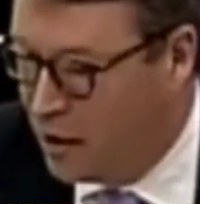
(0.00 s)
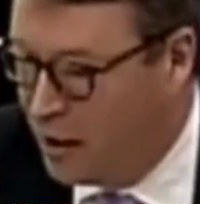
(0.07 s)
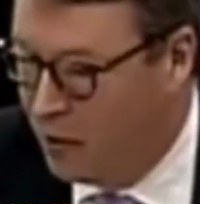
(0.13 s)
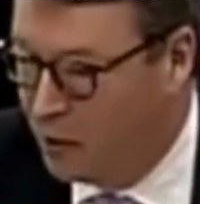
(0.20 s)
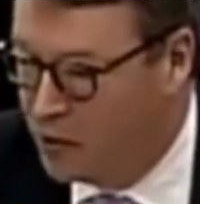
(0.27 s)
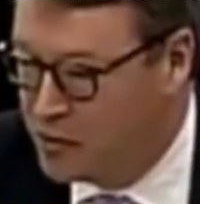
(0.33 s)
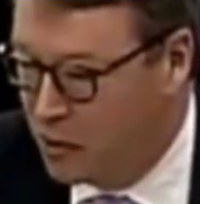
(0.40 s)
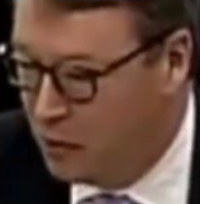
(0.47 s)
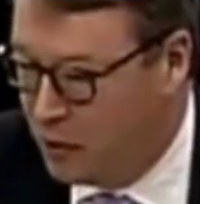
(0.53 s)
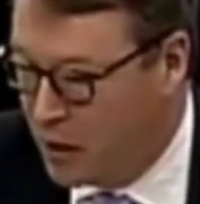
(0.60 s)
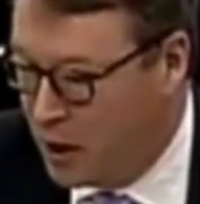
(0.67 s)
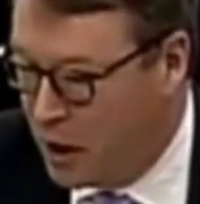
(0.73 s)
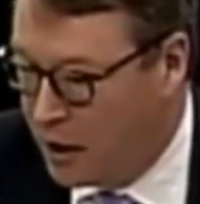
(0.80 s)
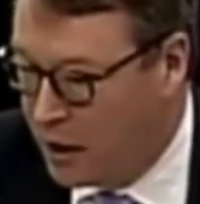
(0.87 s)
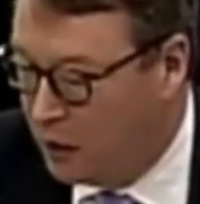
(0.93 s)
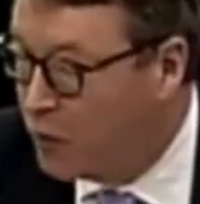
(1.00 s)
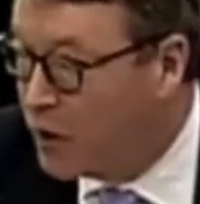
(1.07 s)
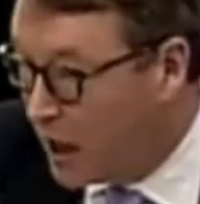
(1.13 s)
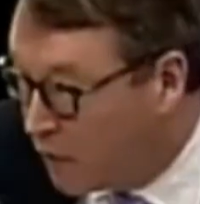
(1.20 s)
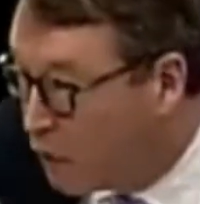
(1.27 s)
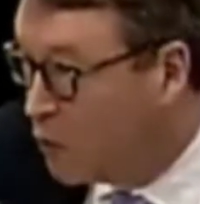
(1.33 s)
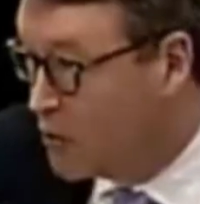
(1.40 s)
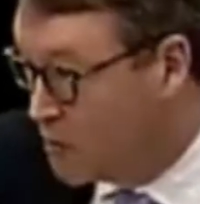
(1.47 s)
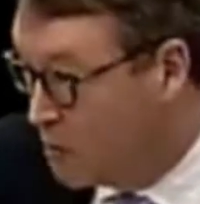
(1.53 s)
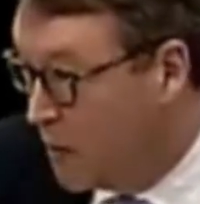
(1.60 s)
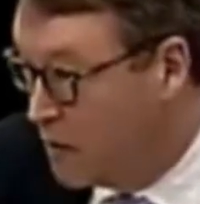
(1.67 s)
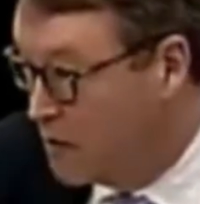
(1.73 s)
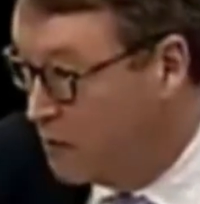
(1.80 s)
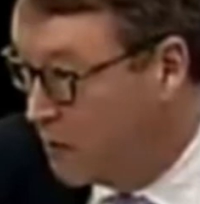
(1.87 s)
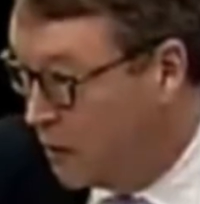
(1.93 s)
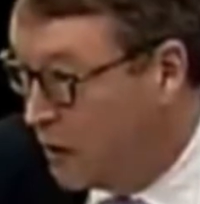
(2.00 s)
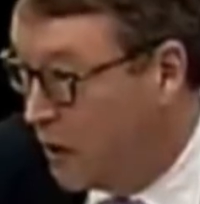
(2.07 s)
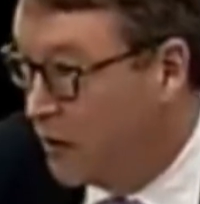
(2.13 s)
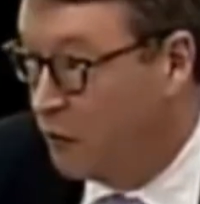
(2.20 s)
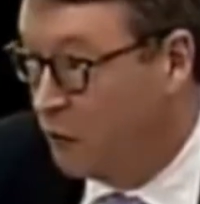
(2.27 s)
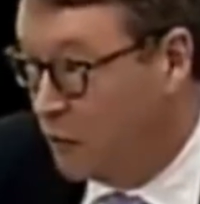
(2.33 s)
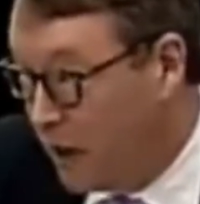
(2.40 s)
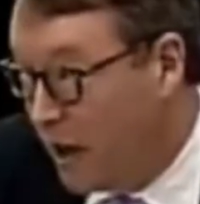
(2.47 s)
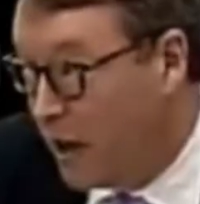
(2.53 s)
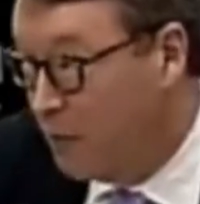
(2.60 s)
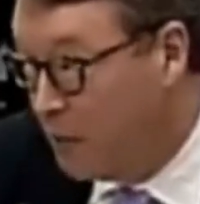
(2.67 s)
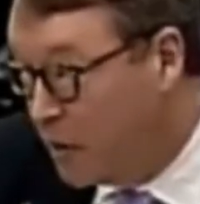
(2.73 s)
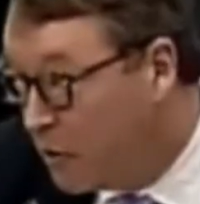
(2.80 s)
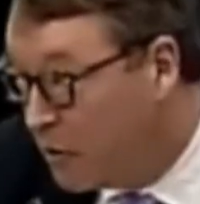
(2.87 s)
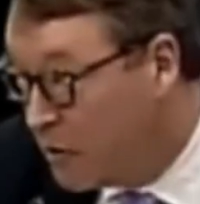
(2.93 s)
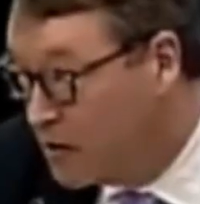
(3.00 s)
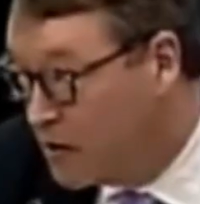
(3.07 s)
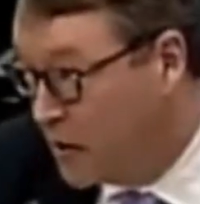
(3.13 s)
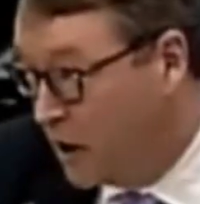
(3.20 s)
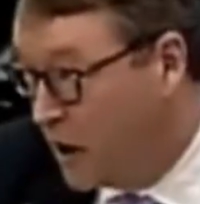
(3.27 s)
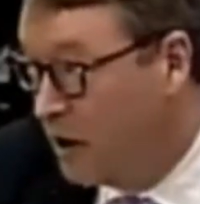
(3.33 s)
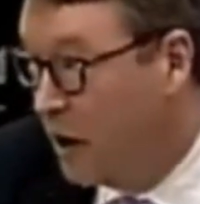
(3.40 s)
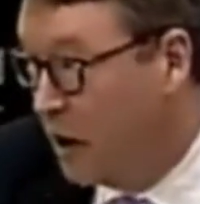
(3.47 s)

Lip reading: what's going on, and we have a responsibility on the reliability side,